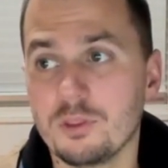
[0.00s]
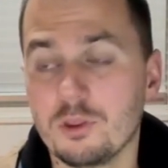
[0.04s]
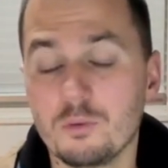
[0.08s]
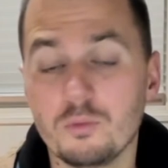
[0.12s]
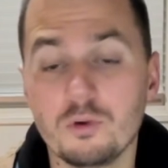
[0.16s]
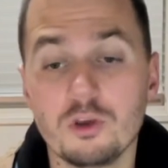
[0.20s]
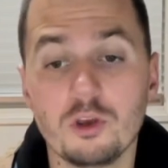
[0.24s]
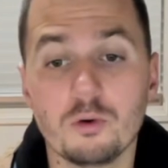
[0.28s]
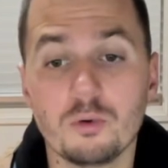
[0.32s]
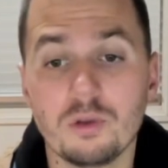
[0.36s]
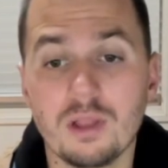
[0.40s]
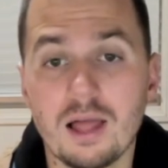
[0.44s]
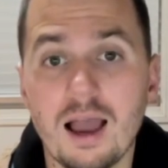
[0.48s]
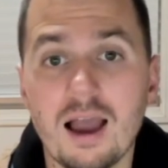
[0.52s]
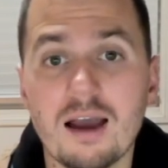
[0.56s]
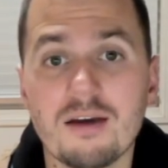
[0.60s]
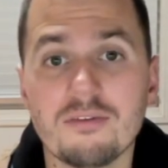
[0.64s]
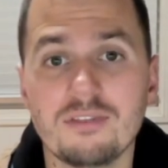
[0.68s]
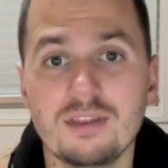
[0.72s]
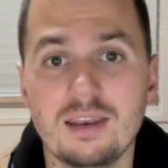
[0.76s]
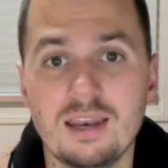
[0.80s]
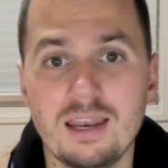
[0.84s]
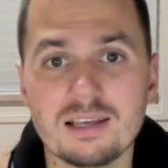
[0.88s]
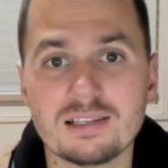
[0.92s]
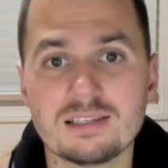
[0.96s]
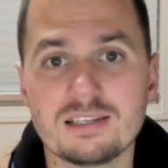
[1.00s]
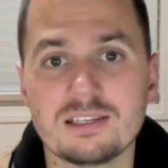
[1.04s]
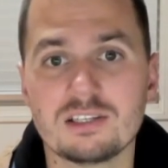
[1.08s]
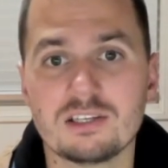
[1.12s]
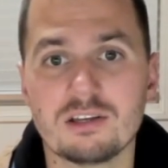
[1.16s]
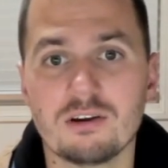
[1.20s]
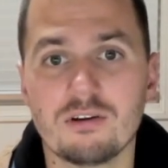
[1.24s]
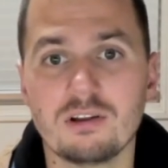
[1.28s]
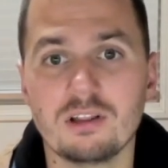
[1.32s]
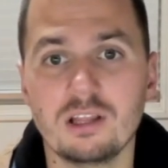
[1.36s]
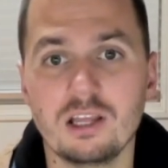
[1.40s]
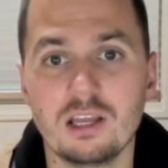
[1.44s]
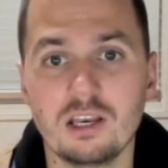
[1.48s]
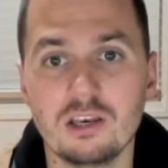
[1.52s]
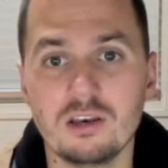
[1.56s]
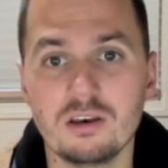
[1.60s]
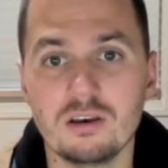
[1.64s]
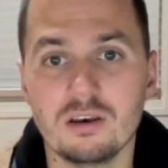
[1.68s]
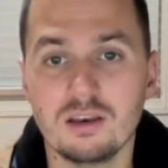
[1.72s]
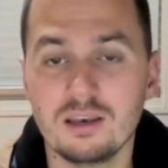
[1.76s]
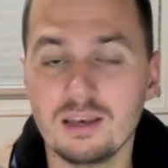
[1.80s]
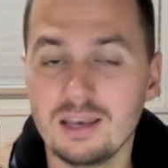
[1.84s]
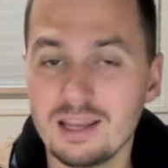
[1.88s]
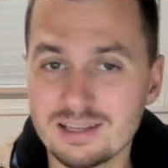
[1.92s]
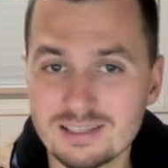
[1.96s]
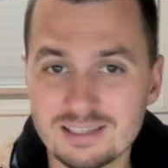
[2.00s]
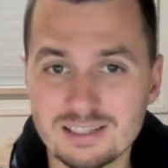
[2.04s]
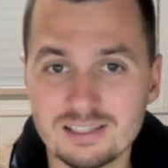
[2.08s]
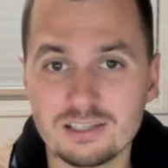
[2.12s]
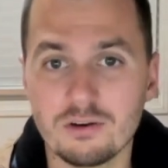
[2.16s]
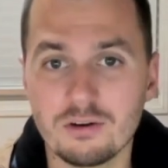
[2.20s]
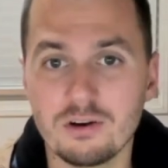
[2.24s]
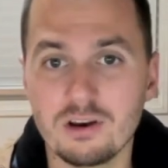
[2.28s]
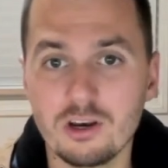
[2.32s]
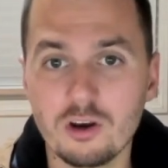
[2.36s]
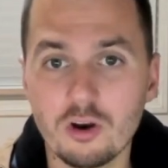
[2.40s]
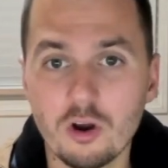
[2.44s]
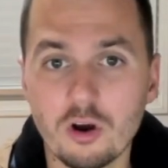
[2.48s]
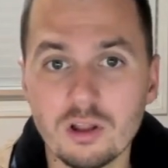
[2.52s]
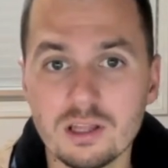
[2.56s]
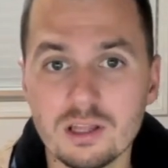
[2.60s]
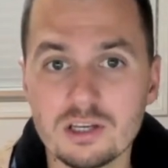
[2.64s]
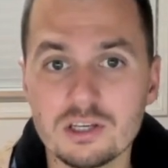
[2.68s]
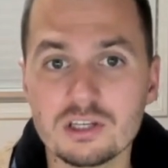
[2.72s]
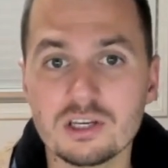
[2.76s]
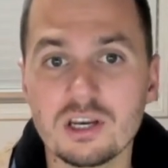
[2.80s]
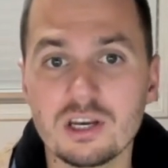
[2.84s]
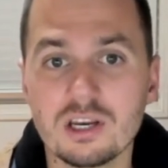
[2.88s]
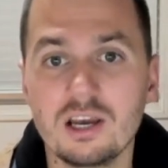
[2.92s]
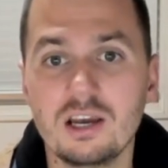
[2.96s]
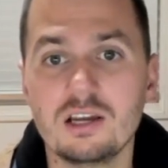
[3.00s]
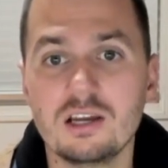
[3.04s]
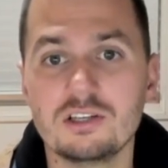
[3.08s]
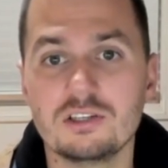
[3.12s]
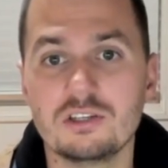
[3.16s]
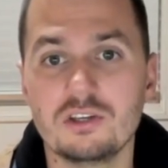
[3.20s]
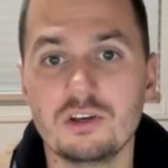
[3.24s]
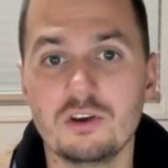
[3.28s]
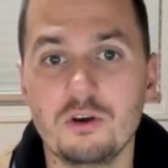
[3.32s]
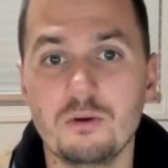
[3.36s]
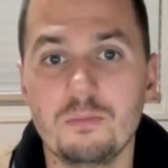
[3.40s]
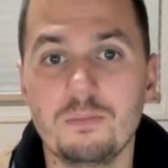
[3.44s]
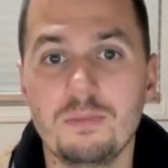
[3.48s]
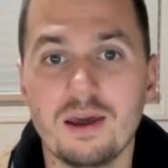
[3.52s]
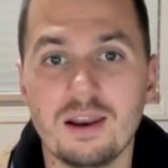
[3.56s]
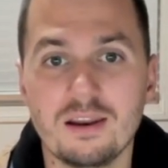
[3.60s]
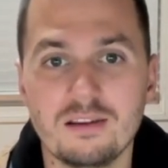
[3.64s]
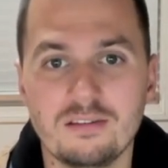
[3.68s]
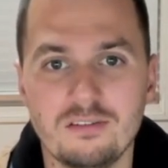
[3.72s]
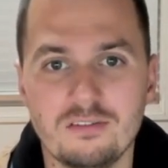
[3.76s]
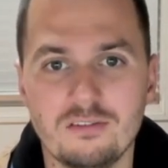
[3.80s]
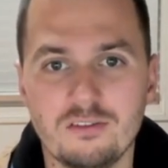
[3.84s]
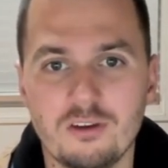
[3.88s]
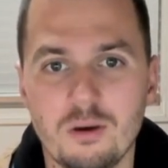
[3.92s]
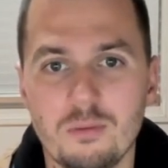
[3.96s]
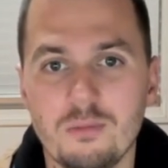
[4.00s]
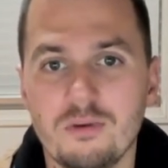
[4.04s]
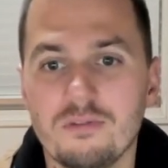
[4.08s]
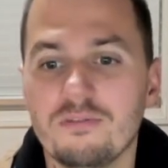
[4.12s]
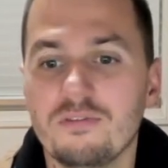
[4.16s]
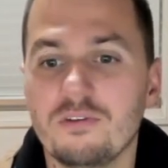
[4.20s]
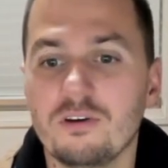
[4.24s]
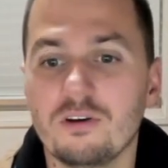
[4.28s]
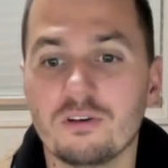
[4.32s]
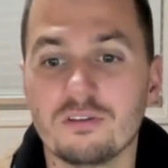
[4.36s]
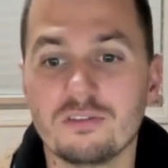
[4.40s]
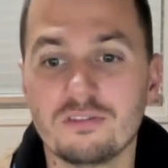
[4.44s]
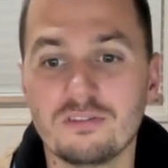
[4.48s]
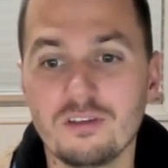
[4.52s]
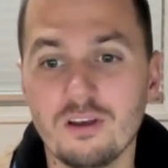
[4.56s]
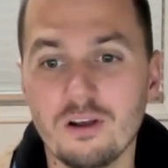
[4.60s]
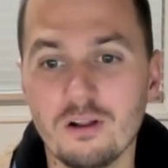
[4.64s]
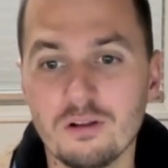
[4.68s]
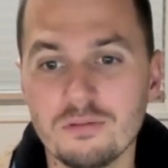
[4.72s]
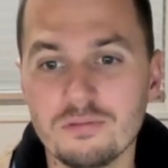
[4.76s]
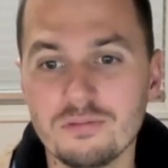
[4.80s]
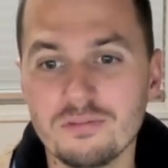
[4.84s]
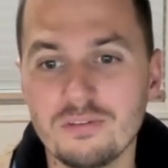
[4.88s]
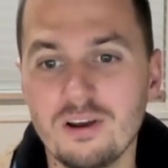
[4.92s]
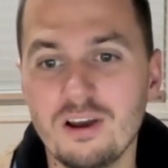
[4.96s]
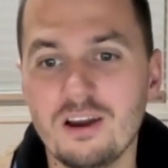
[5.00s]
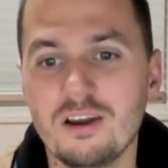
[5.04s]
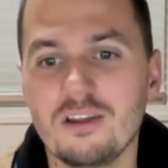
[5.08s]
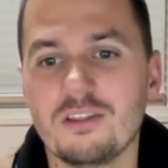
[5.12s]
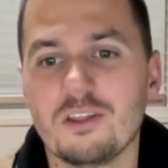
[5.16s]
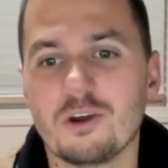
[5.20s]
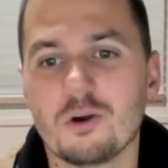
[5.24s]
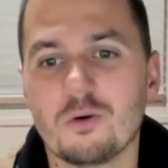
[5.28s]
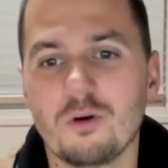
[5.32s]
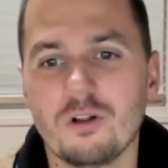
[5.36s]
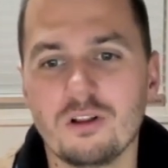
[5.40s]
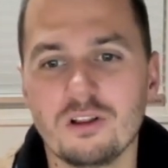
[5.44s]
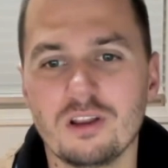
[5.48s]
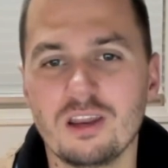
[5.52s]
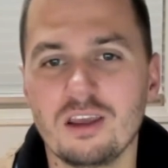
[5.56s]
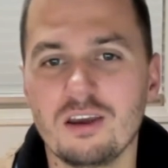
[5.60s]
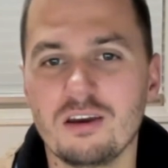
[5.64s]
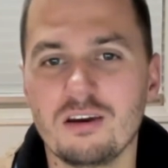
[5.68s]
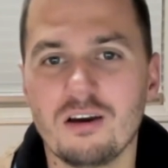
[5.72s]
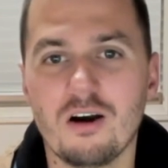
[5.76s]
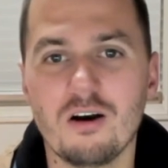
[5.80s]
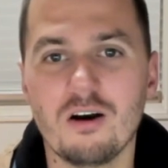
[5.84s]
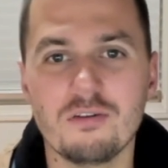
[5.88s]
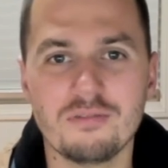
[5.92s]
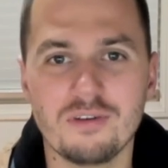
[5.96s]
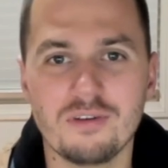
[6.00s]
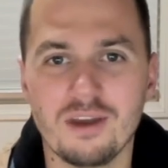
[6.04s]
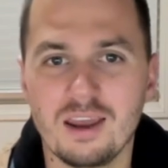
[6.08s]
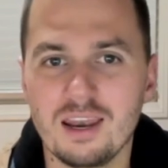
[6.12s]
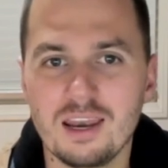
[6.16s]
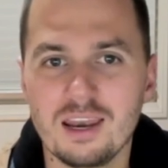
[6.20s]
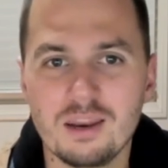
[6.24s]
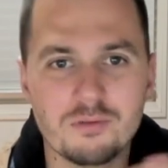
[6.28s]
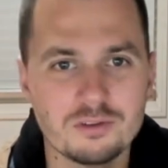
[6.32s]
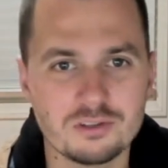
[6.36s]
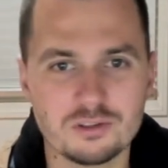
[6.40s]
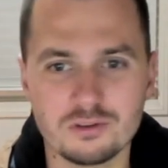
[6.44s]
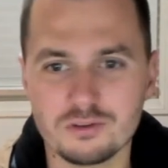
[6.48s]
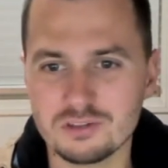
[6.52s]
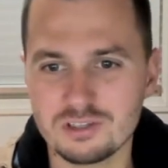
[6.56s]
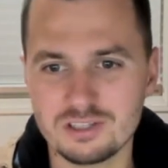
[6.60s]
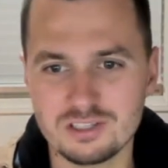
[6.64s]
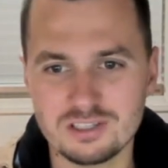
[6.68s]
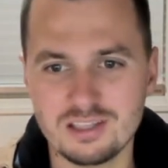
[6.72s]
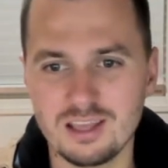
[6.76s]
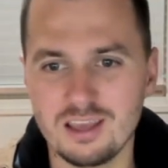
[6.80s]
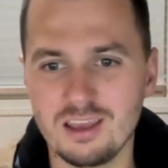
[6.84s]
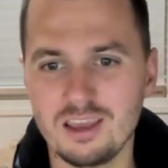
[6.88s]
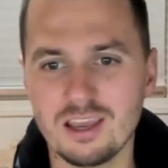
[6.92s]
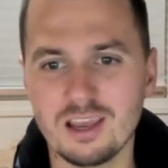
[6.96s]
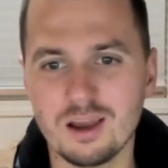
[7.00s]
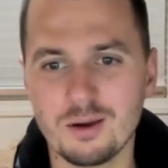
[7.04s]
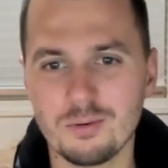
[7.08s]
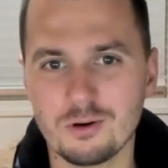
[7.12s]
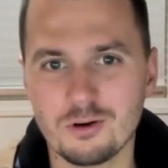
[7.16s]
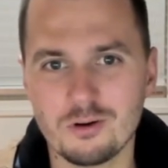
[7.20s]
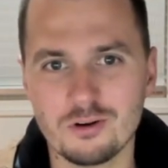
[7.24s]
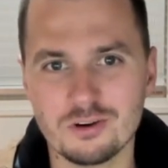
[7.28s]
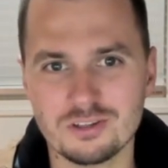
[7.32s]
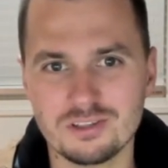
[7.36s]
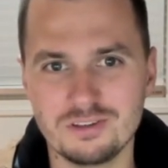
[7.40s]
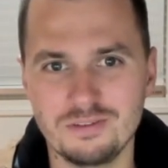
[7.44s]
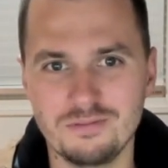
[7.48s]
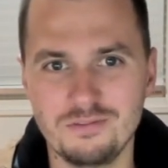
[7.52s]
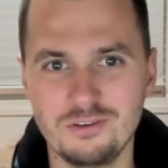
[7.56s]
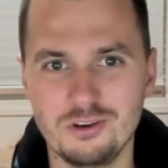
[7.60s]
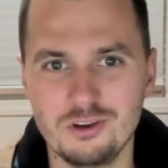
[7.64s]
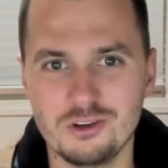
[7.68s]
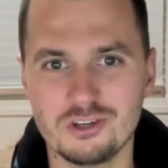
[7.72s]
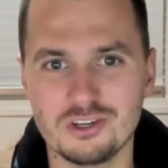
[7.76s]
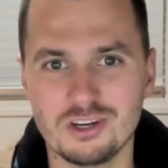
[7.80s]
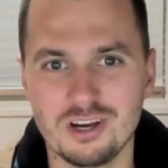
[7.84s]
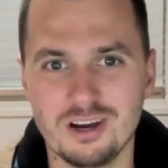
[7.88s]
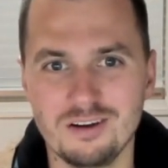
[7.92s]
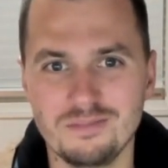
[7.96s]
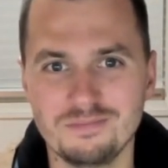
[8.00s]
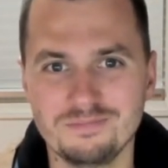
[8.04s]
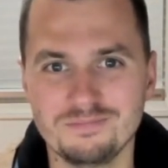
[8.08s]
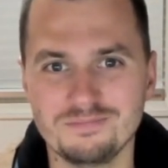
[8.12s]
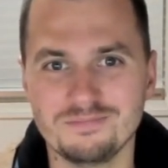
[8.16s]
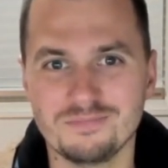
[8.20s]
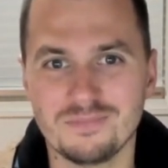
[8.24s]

you'll have the necessarily necessary knowledge to better determine for yourself the quality of any resources that you come across in future.